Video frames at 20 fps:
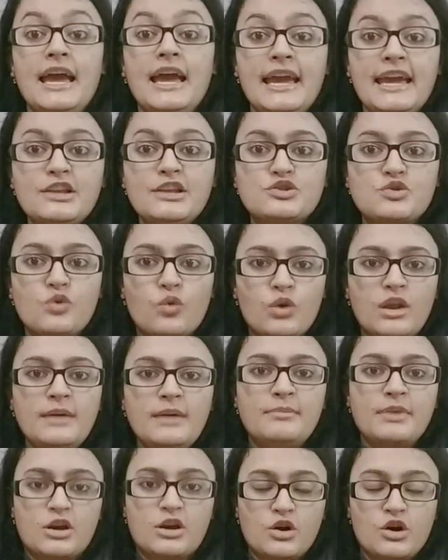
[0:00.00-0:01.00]
It's only
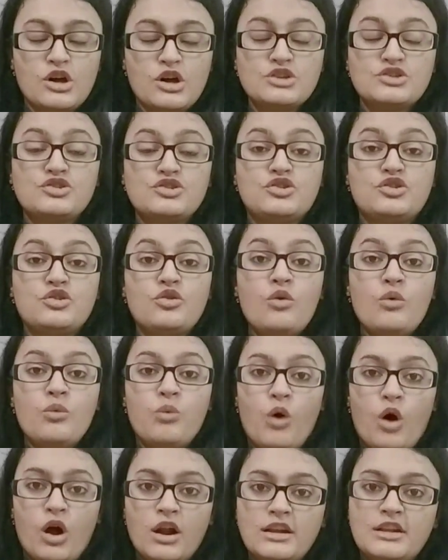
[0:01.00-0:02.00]
because you
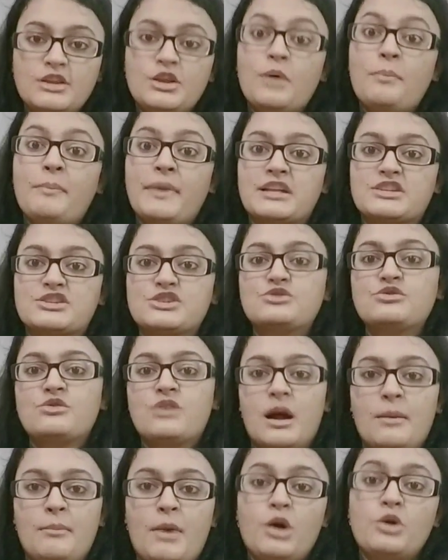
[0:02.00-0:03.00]
want your picture to
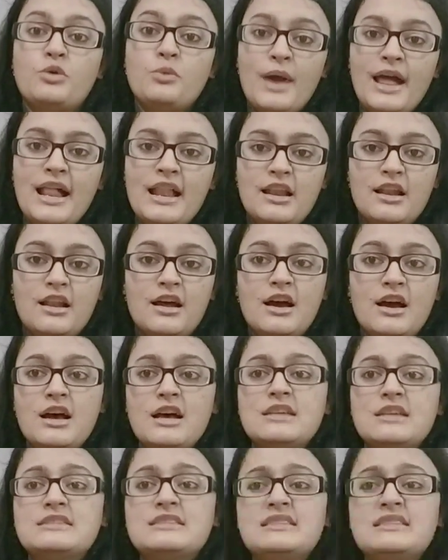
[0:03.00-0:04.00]
come out well.
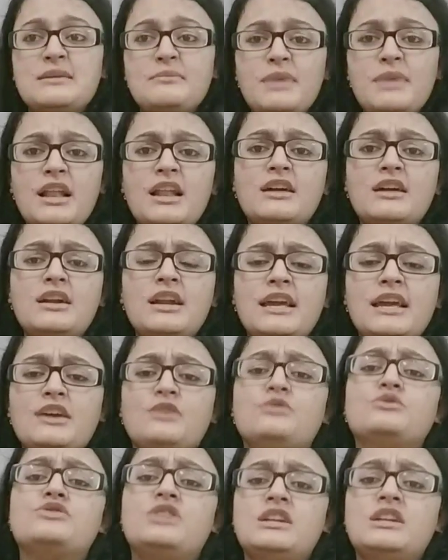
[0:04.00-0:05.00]
Similarly,
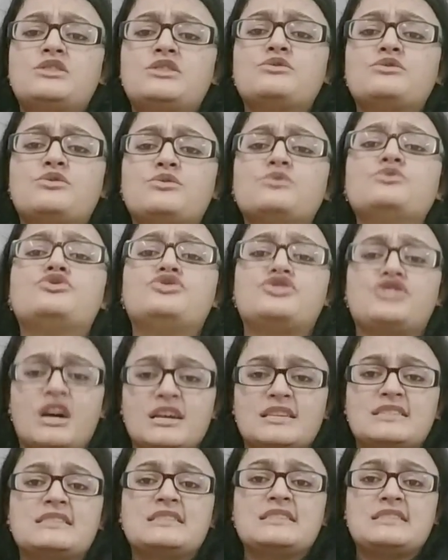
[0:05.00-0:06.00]
you need to do
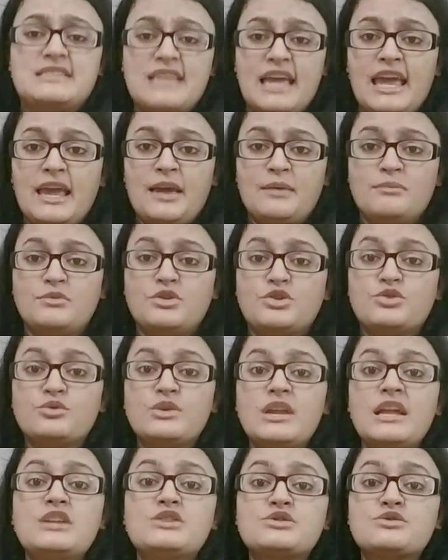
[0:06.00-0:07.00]
just the same. You
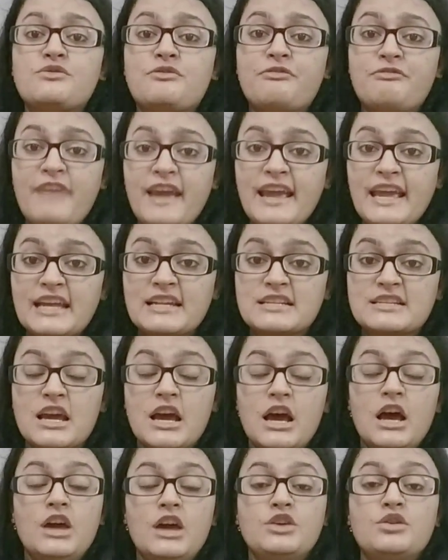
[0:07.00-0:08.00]
need to fake it.
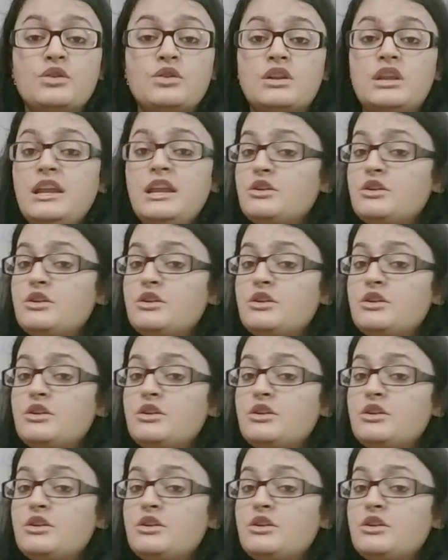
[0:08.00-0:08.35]
You